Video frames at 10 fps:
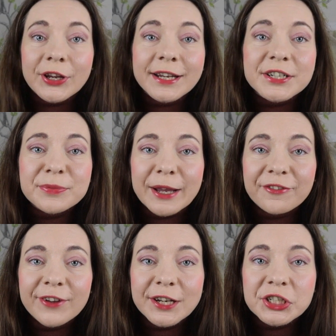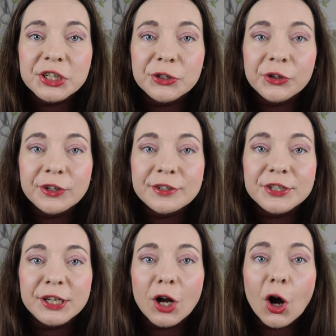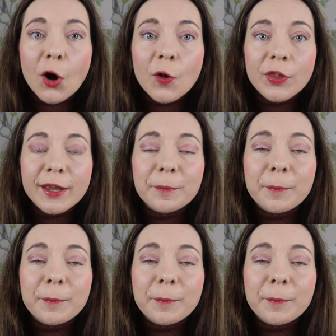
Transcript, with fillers: here's my finished look using only